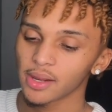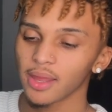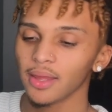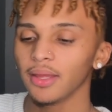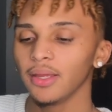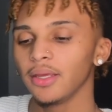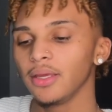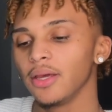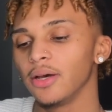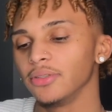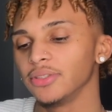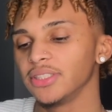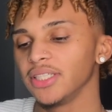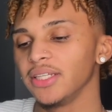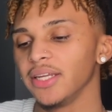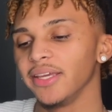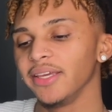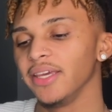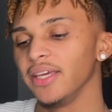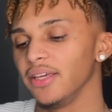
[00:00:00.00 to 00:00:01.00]
Here you go,
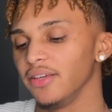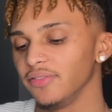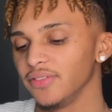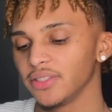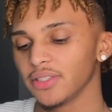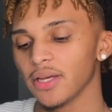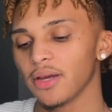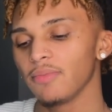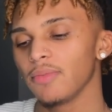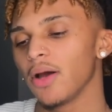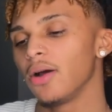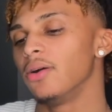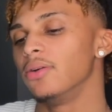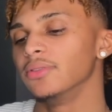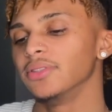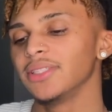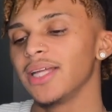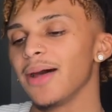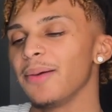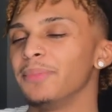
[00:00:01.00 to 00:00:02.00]
sending gifts. Come on,
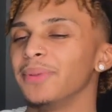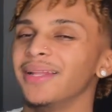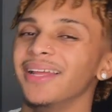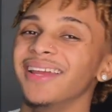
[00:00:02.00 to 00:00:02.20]
stop